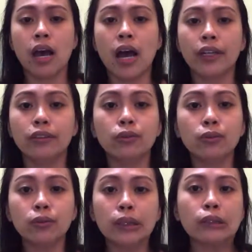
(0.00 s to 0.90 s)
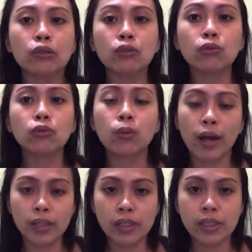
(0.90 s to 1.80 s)
I do it
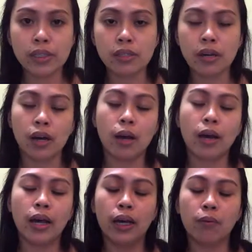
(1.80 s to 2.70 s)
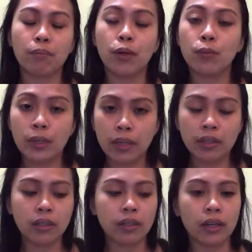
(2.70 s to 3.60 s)
twice per week.